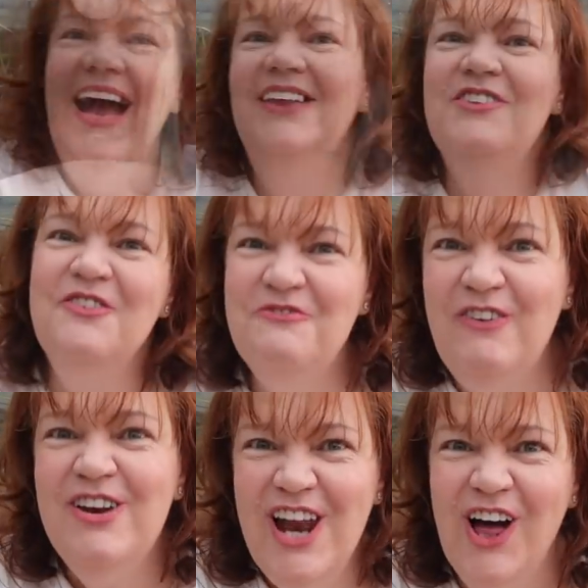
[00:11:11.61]
And then the
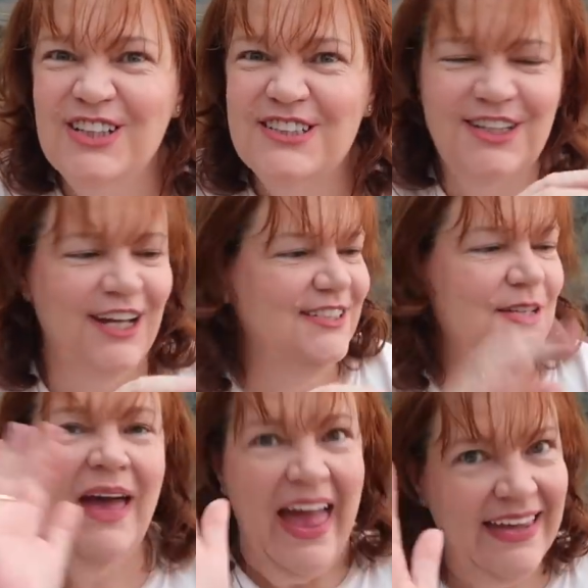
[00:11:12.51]
very last
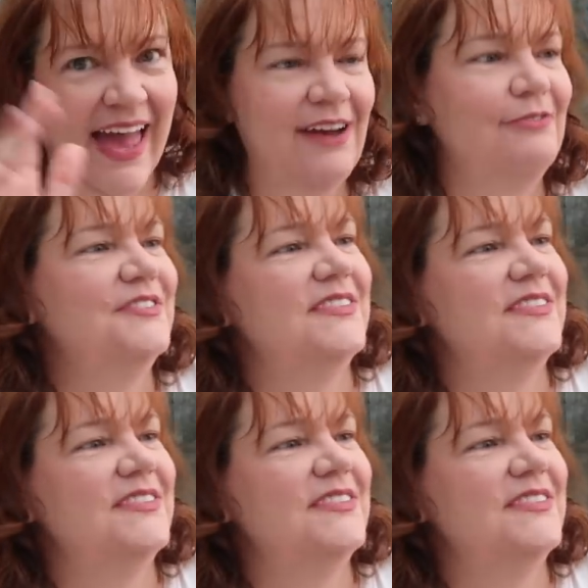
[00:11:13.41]
item, again for